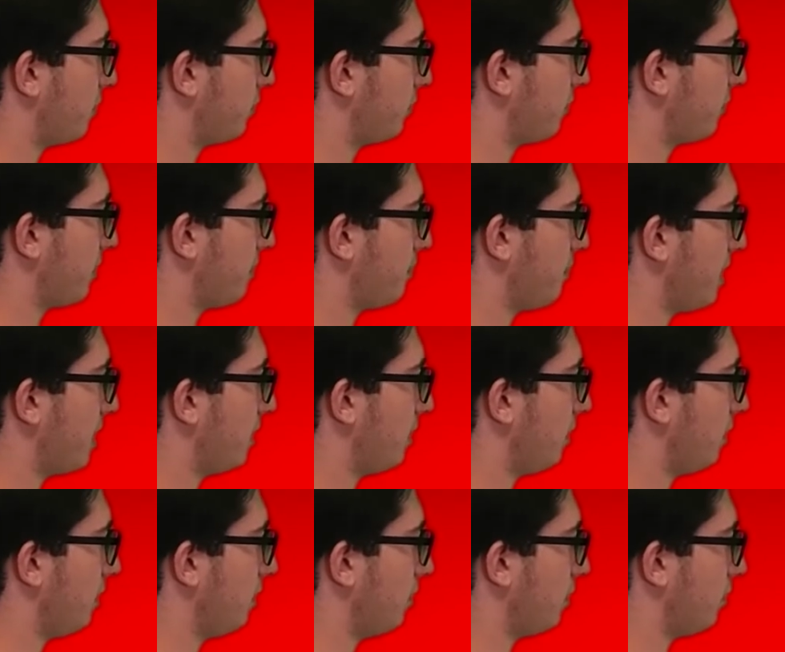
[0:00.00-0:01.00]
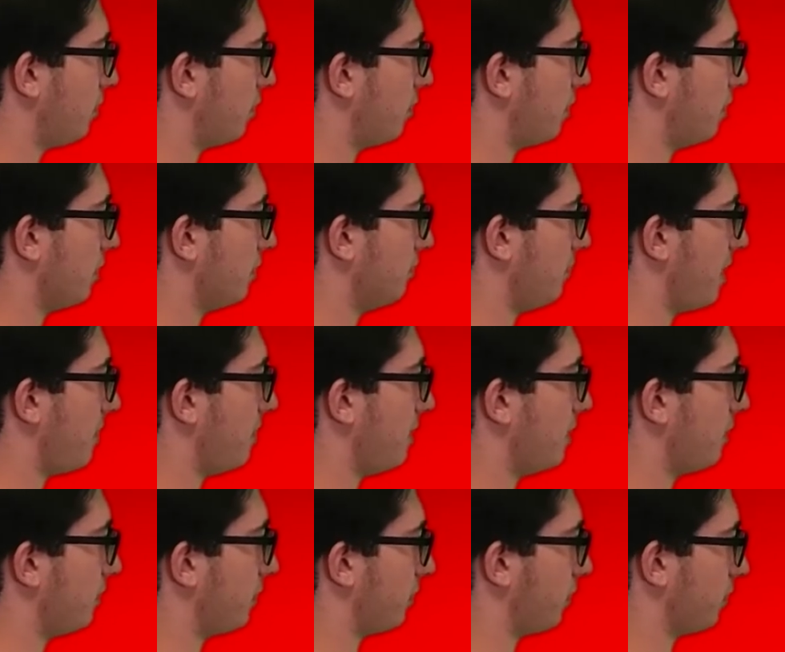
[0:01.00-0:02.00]
from the middle or maybe
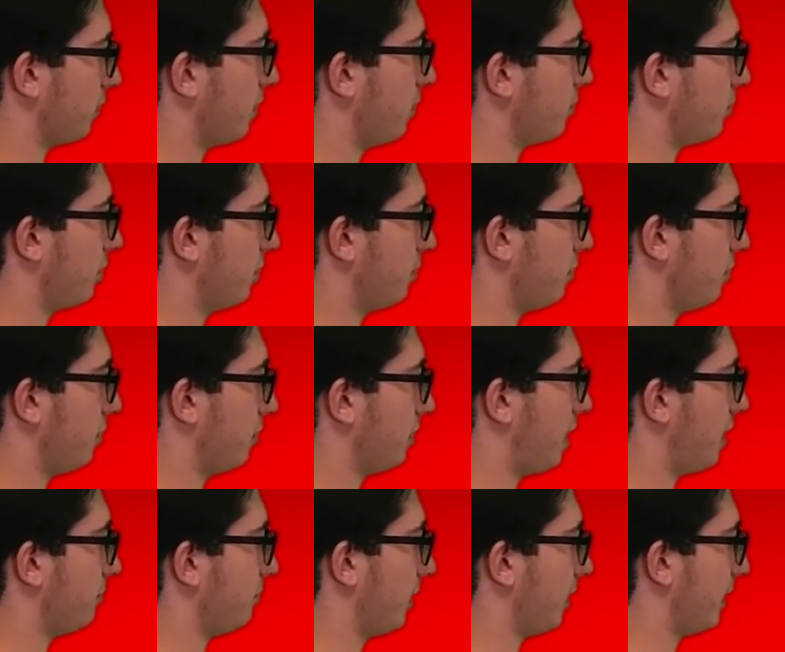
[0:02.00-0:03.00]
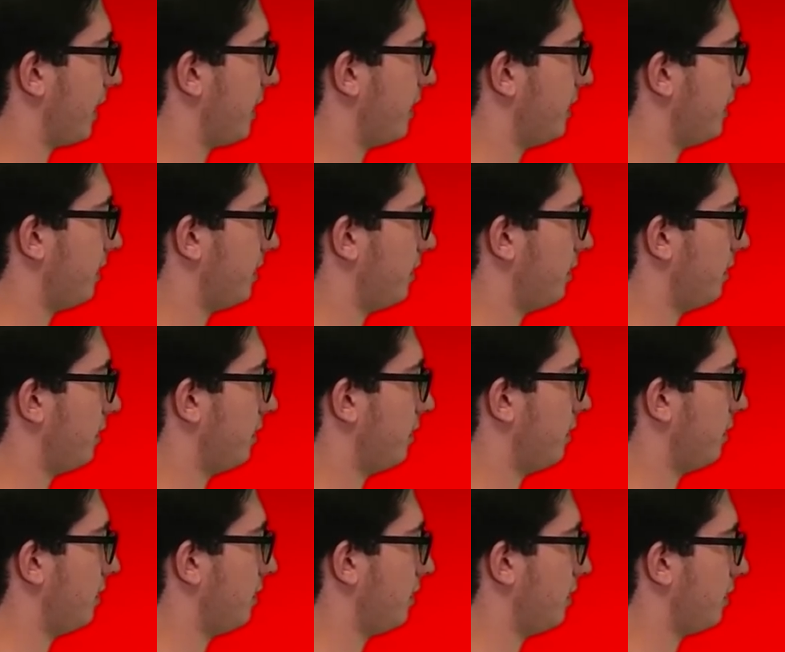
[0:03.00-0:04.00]
a little closer to the top like I did,
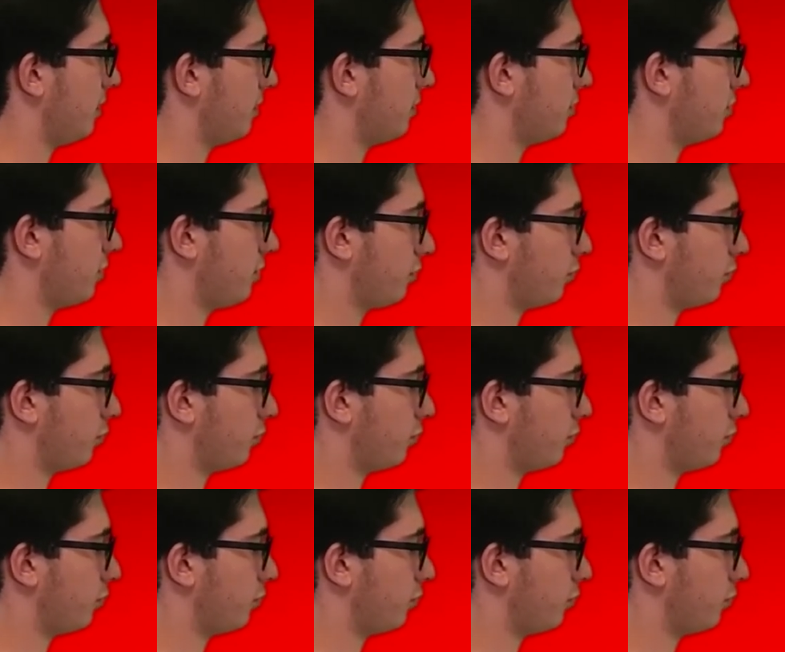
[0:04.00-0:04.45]
to the